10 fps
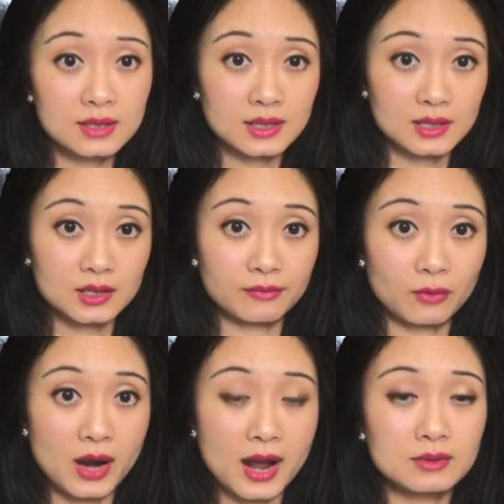This is a
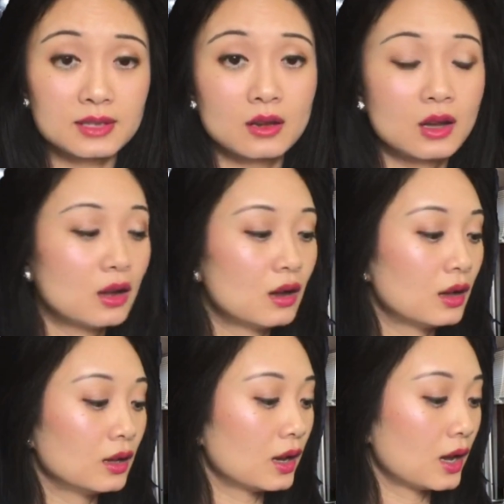four ounce
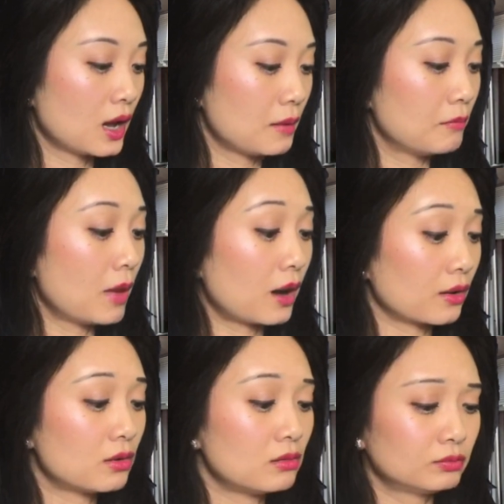um,
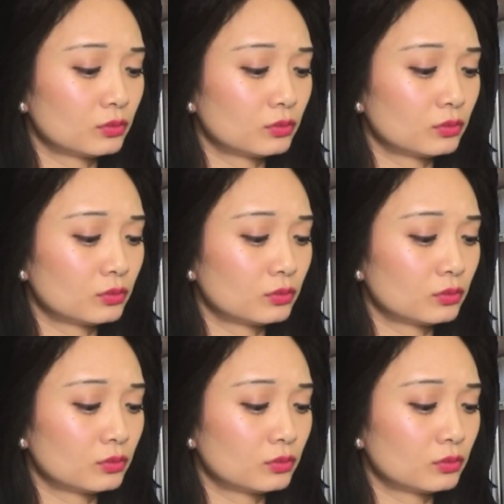bottle,